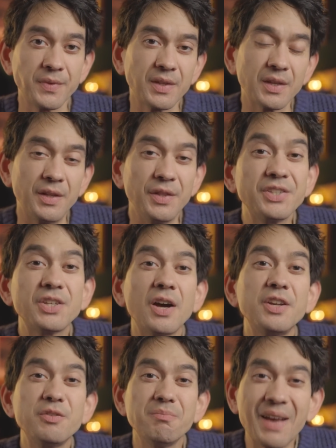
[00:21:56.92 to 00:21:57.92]
And this
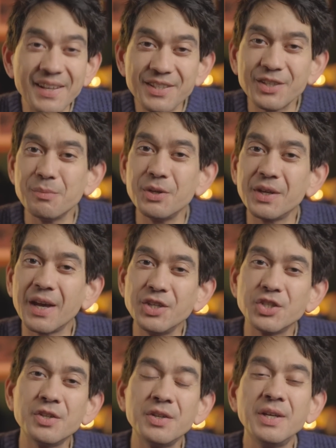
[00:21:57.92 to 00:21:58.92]
kind of meta
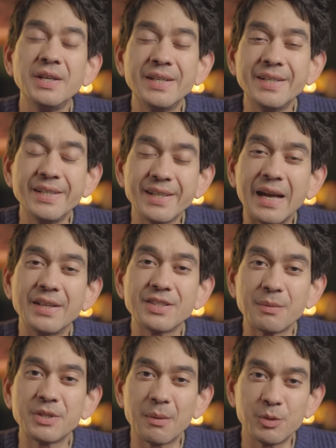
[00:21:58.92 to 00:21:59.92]
communication can
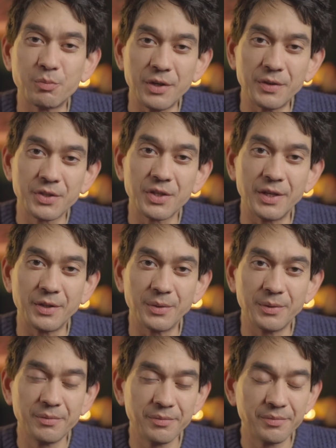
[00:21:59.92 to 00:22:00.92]
sometimes break the
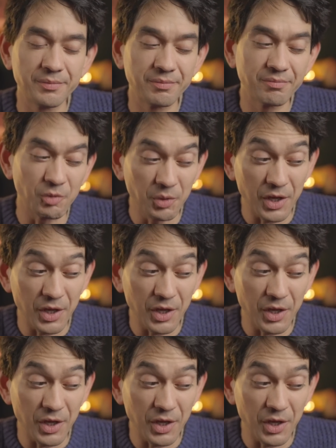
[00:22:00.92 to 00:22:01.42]
cycle. Although